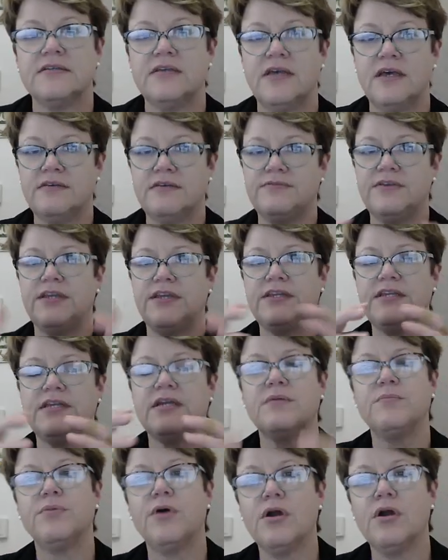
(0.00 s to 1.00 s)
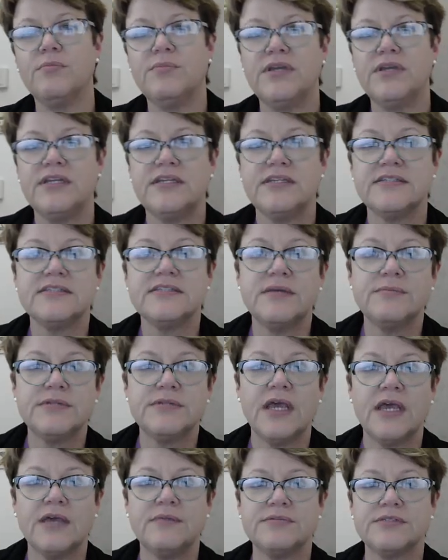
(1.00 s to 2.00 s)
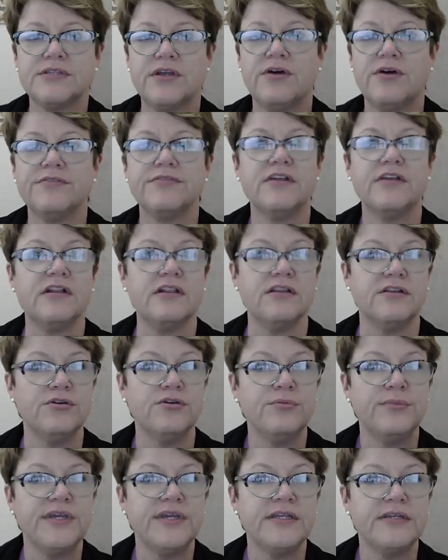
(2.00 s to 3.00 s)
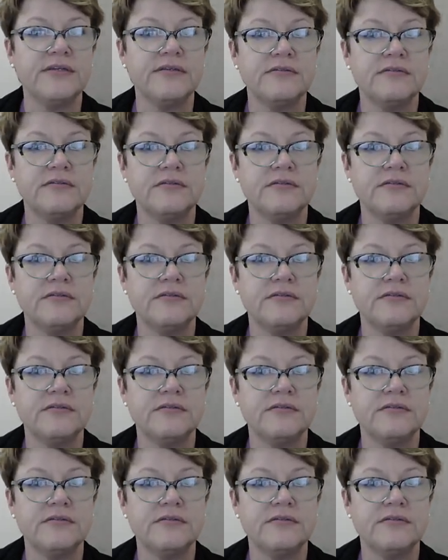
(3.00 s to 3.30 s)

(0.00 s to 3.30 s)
of any compartment is sometimes called the lumen